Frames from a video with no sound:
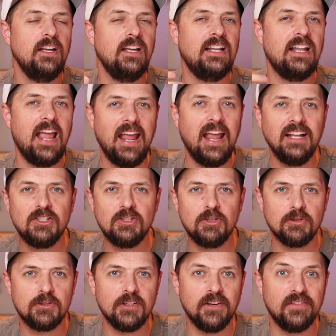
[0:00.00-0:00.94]
enhance
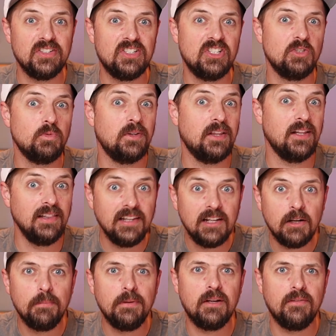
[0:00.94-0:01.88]
your services with a
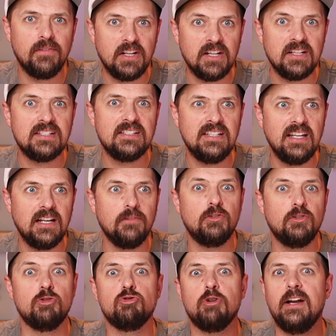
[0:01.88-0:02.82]
little bit of an
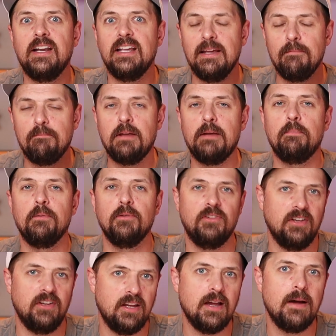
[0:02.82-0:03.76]
incentive to try to get people
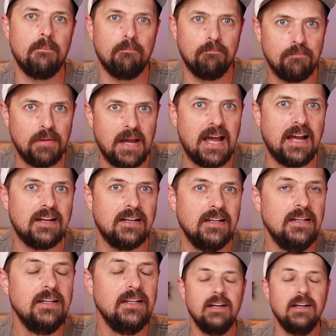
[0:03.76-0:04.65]
to come back?